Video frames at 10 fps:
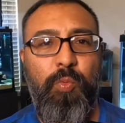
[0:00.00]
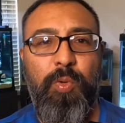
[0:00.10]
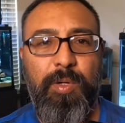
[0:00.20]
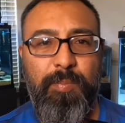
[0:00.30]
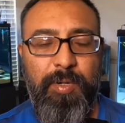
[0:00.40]

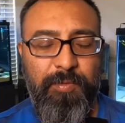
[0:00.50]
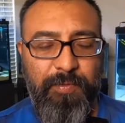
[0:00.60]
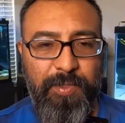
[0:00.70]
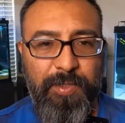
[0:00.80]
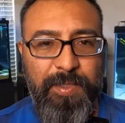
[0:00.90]
work
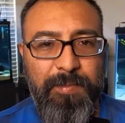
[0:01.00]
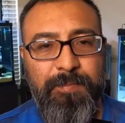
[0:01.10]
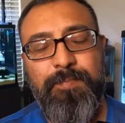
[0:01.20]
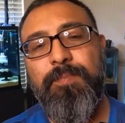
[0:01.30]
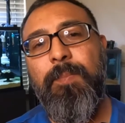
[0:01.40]
perfectly.
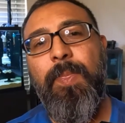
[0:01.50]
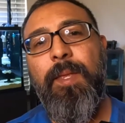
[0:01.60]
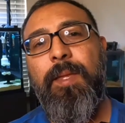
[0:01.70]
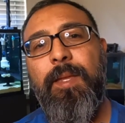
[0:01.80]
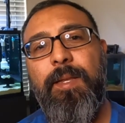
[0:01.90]

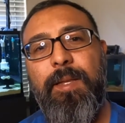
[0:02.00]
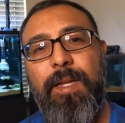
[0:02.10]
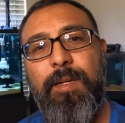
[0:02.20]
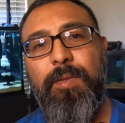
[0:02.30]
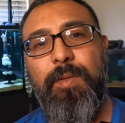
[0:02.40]

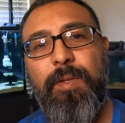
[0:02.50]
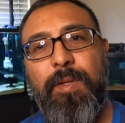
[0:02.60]
Now,